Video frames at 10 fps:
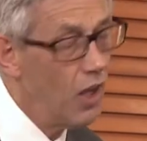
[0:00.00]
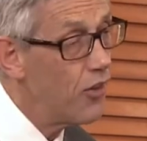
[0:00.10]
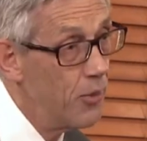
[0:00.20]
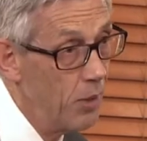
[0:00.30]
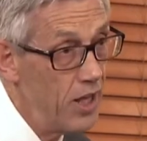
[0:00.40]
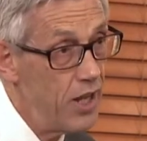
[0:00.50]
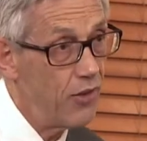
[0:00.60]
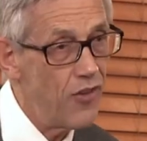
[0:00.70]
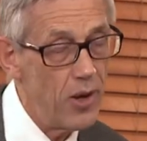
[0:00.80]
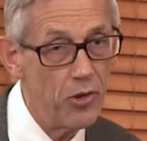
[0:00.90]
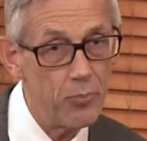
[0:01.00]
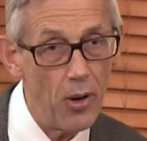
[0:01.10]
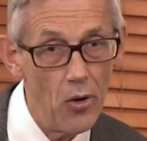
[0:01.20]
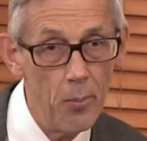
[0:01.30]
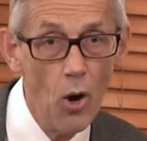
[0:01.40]
Similarly, his famous
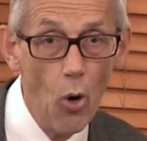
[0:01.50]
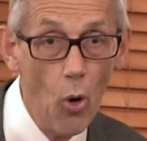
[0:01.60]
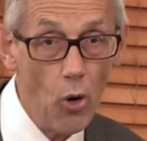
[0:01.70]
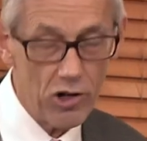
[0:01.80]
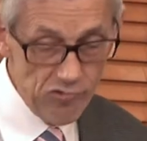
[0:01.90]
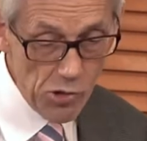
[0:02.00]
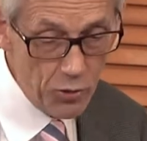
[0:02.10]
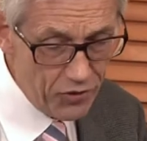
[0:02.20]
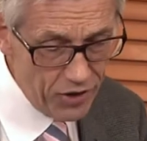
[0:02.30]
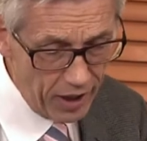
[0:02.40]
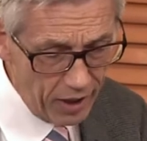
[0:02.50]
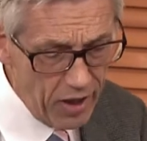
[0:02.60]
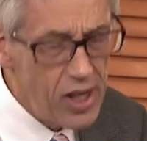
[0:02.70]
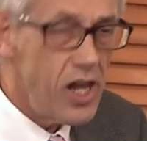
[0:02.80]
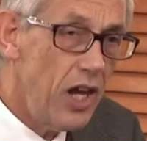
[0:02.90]
poem, Hawk Roosting,
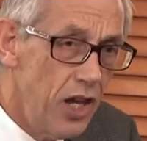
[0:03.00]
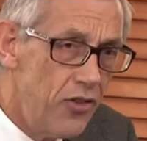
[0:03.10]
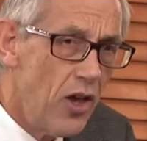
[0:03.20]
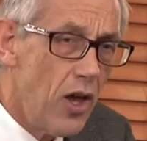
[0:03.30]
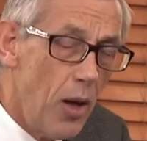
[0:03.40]
is